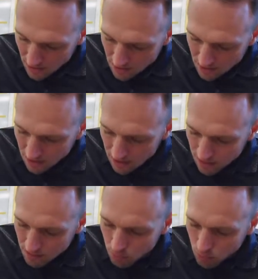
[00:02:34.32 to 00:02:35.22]

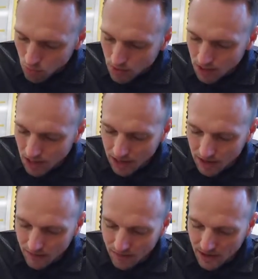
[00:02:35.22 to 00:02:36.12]

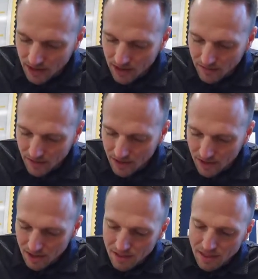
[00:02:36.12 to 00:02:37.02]
9.85.
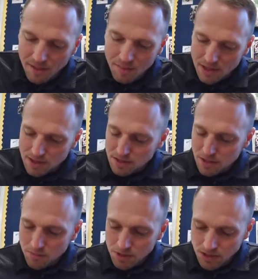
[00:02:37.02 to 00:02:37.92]
That means
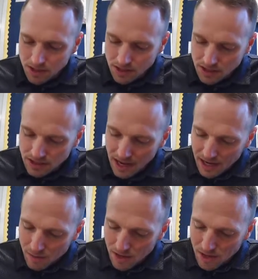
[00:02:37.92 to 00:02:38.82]
that this
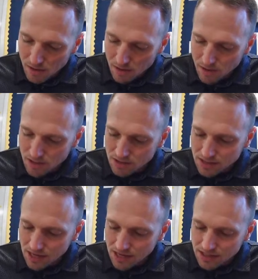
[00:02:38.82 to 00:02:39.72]
side right here, this
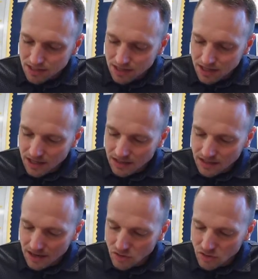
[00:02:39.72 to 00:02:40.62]
side C, is
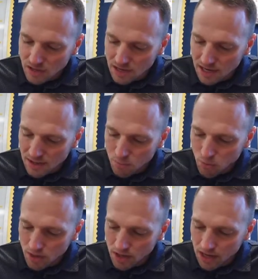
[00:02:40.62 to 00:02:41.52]
actually
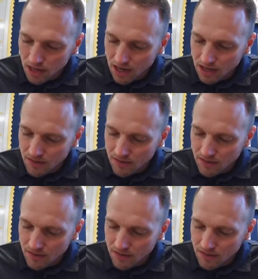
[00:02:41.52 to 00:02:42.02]
9.85.